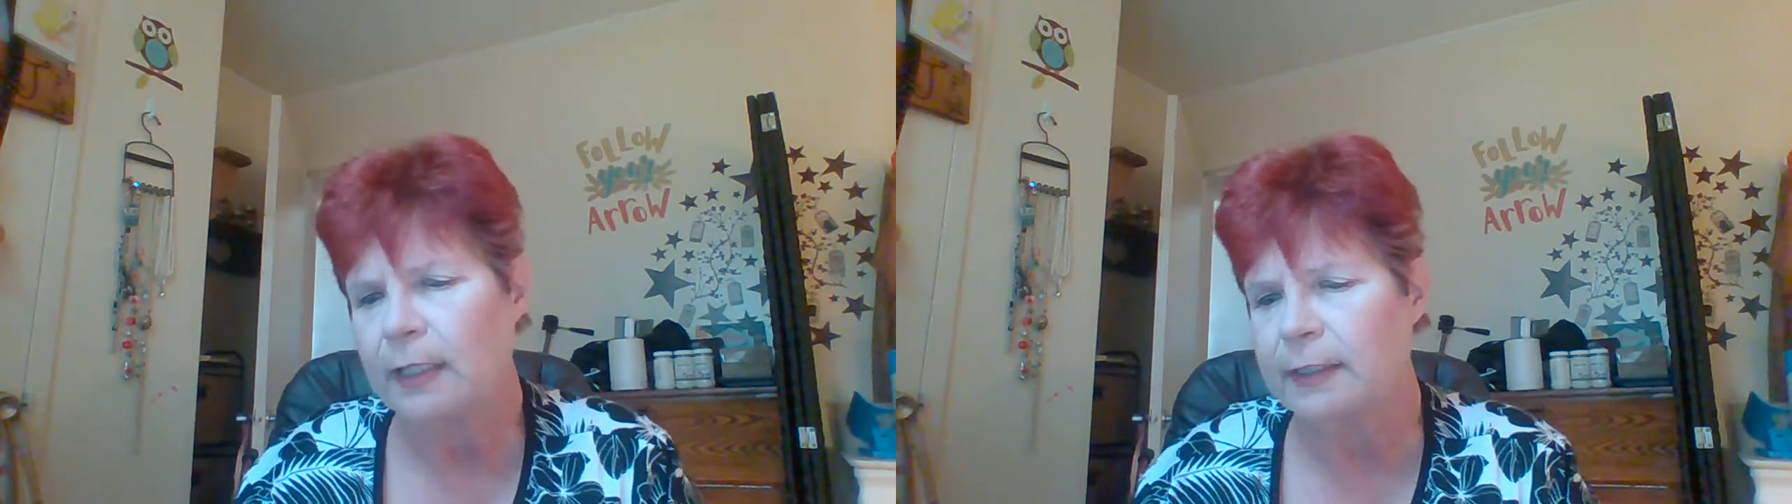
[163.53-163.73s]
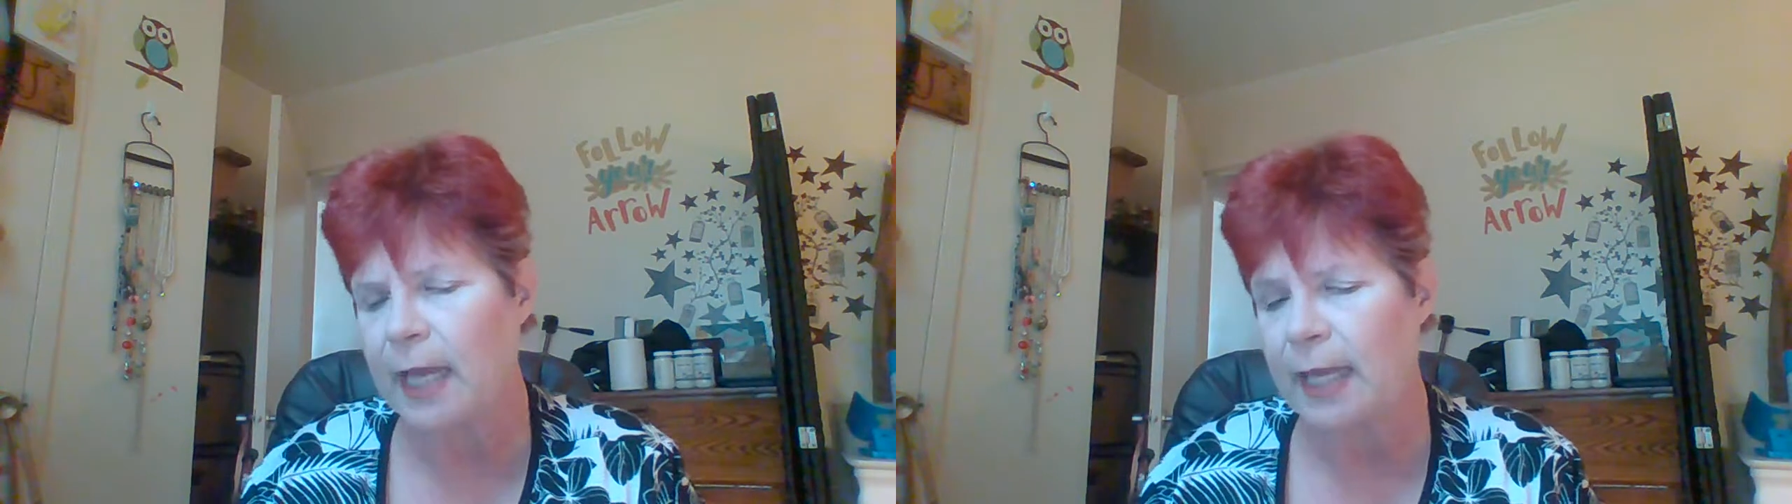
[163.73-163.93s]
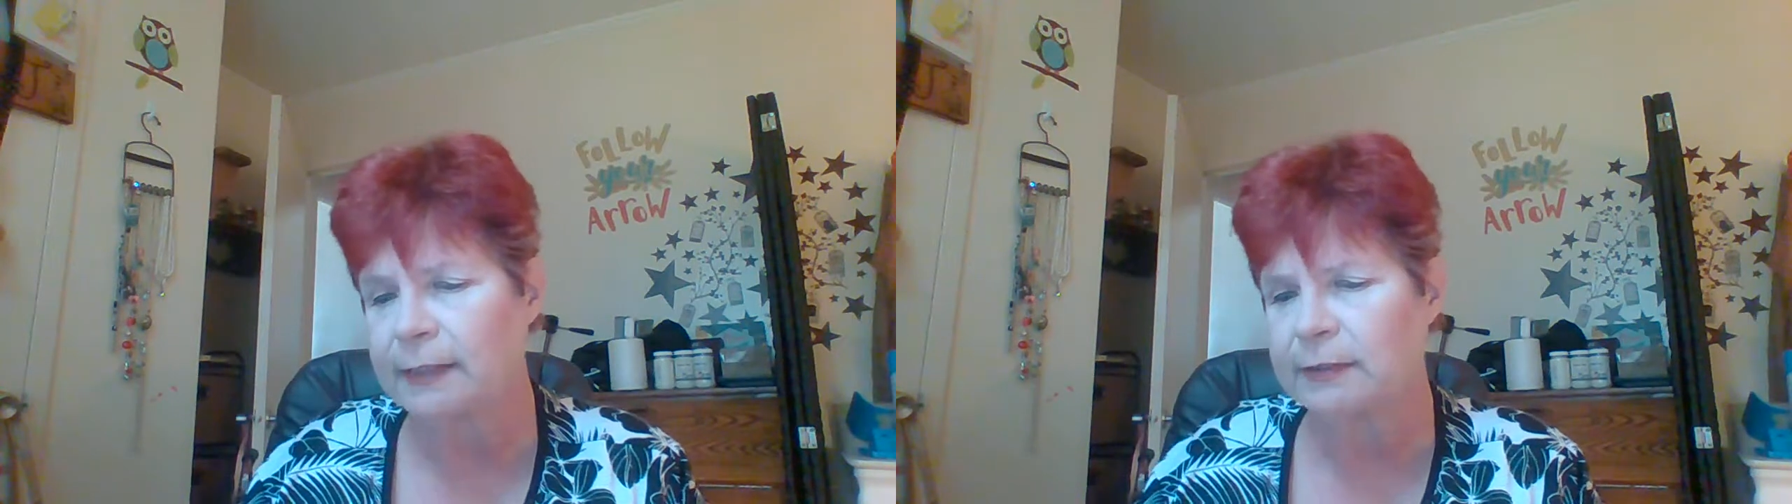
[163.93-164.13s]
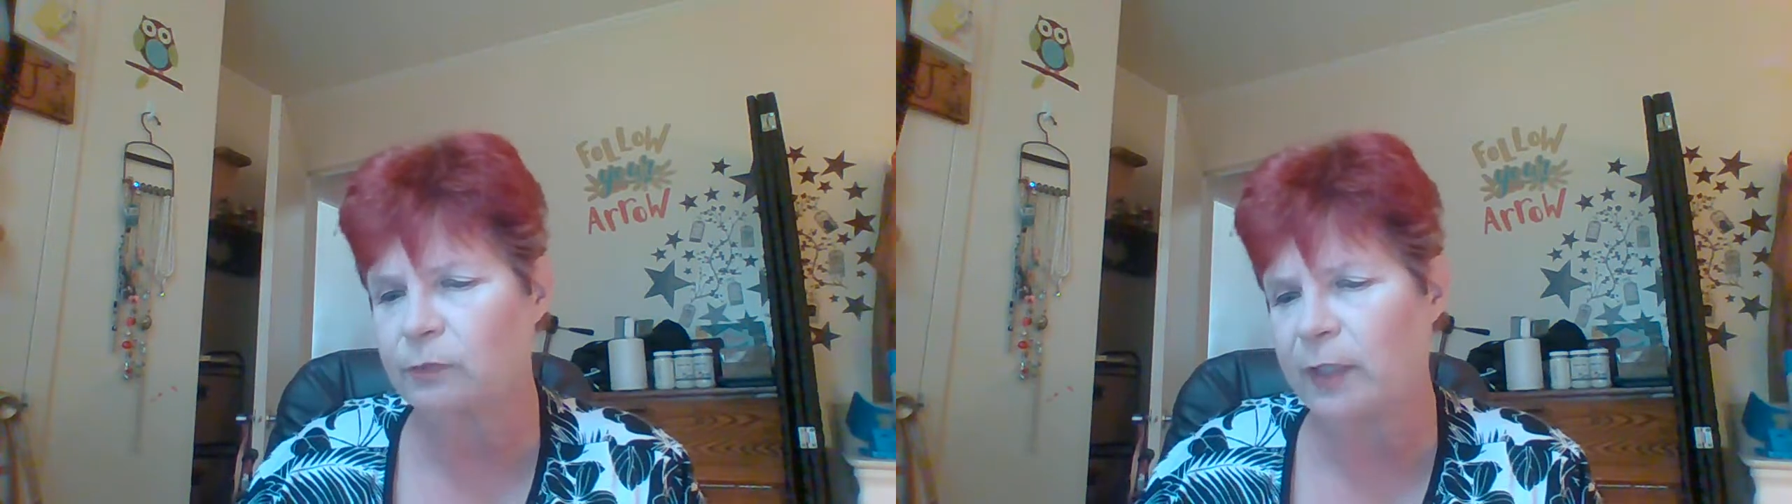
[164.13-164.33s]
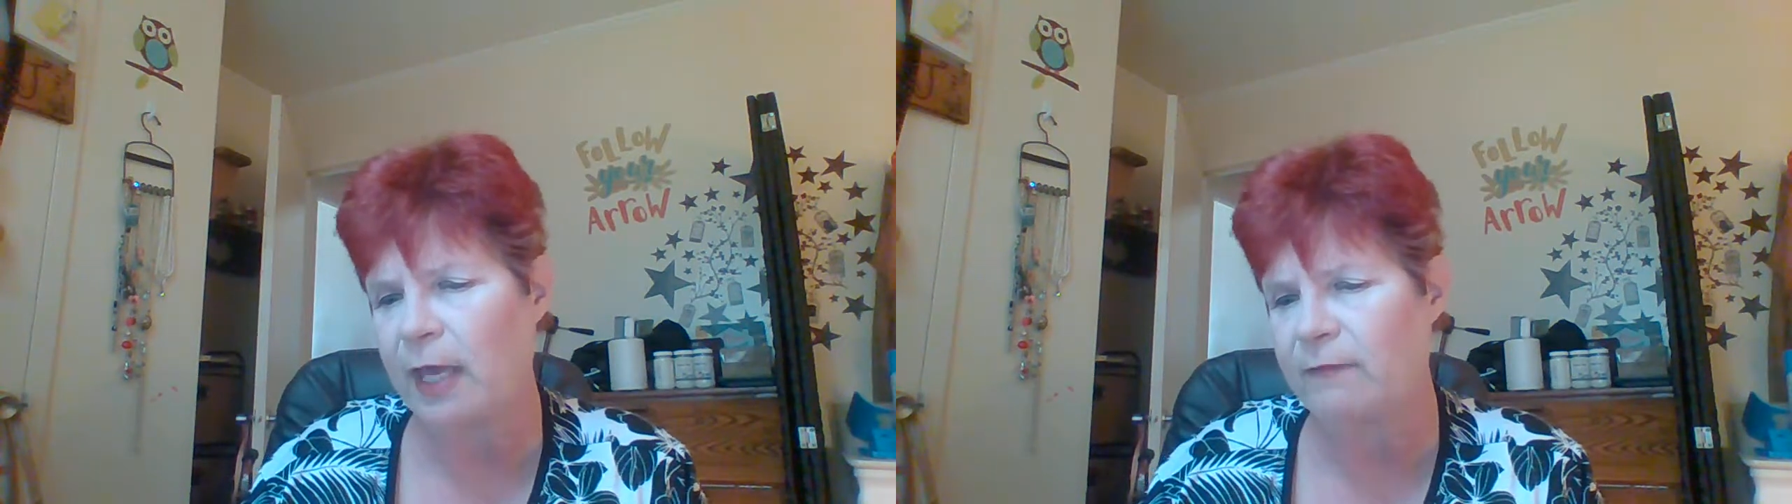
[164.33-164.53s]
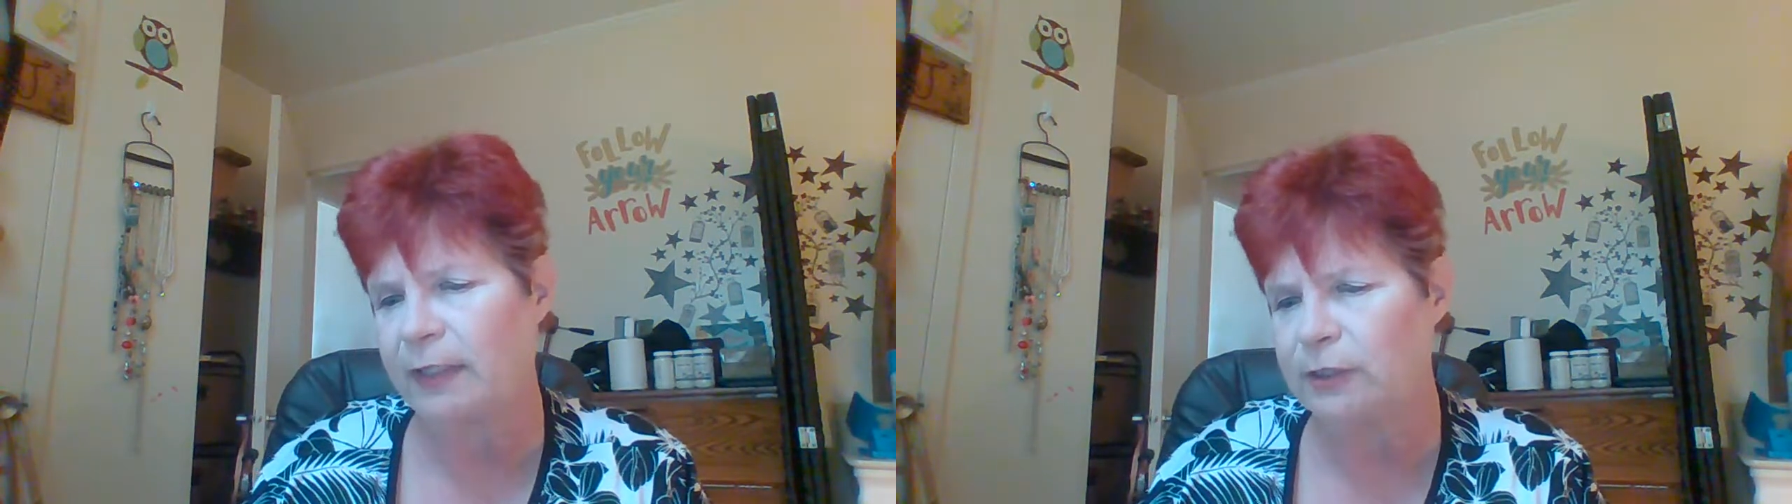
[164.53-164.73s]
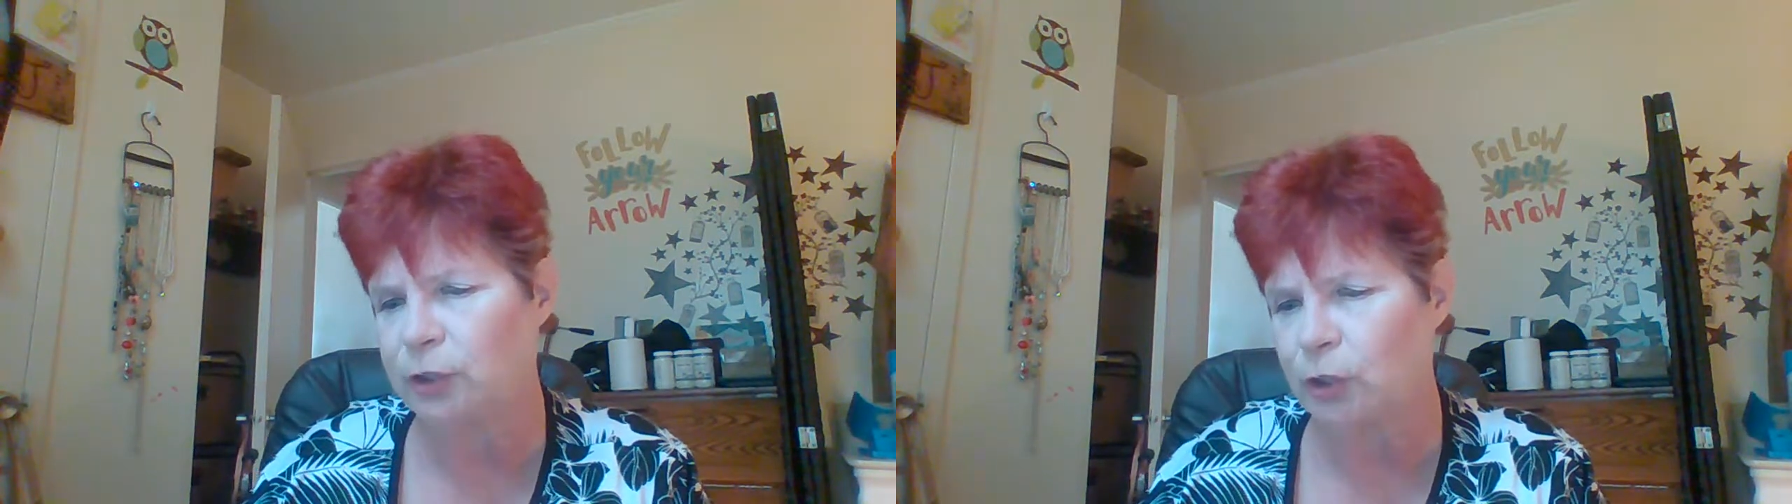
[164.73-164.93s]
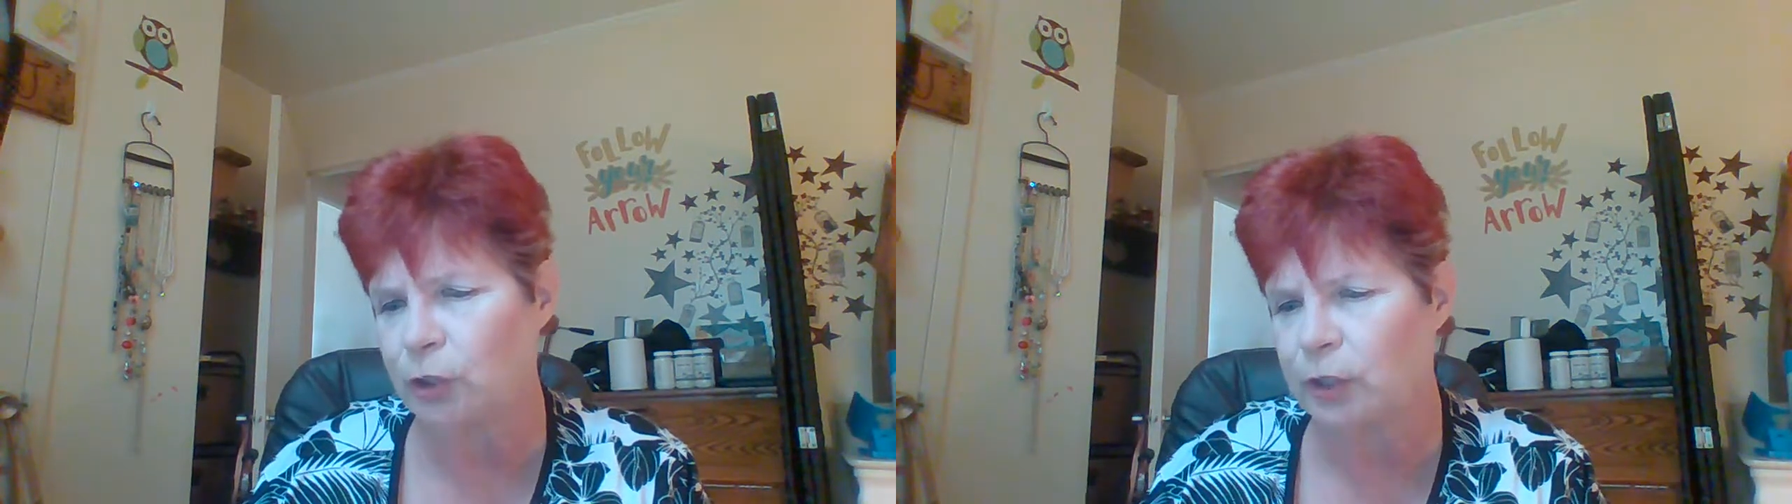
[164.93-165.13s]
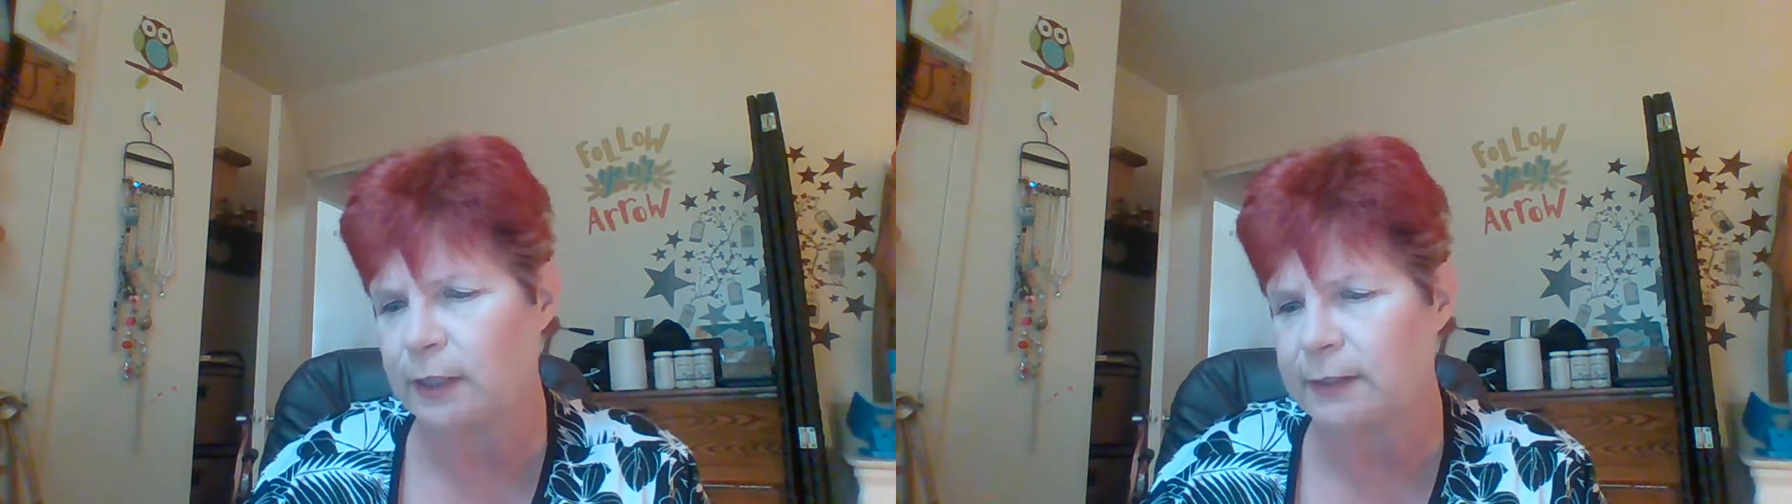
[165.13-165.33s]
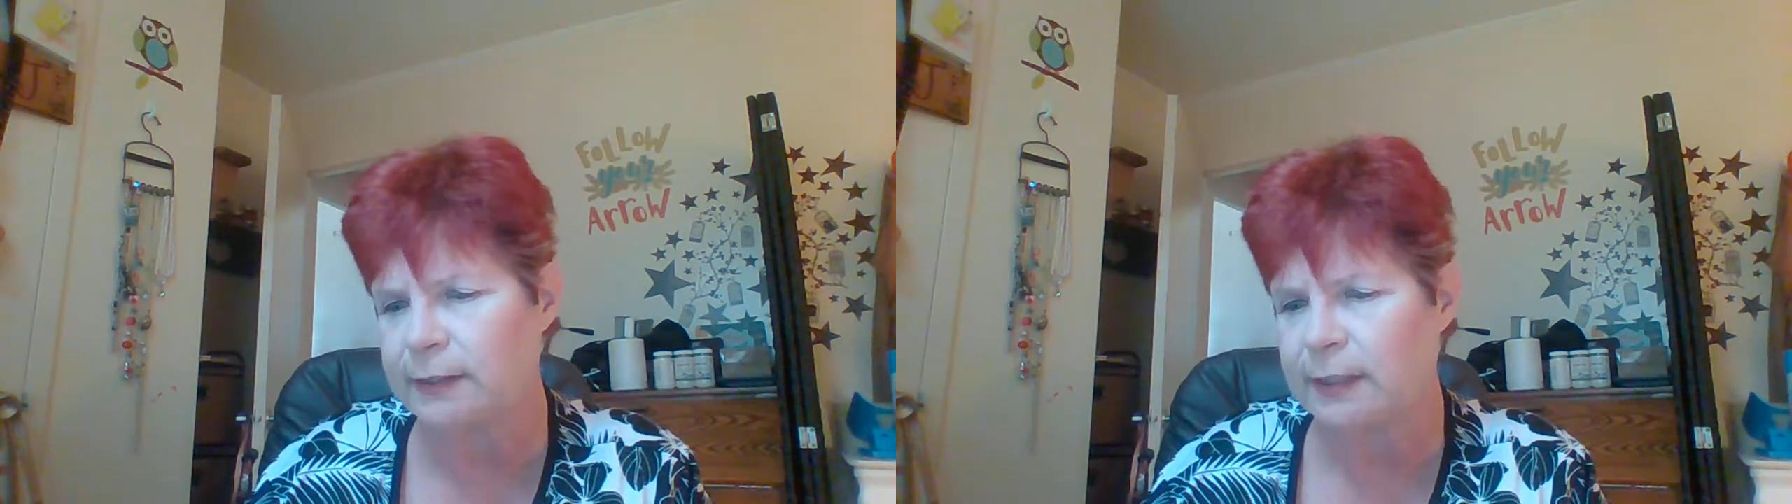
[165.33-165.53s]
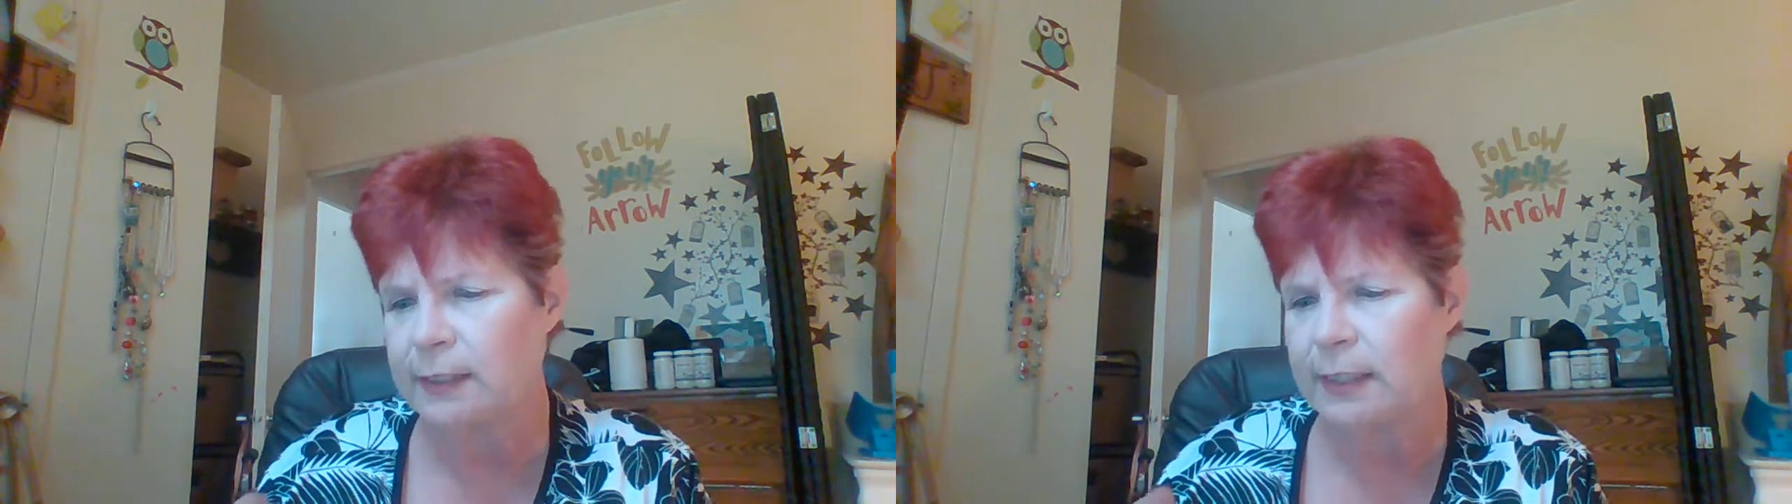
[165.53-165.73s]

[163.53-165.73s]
Next, we have a Jergens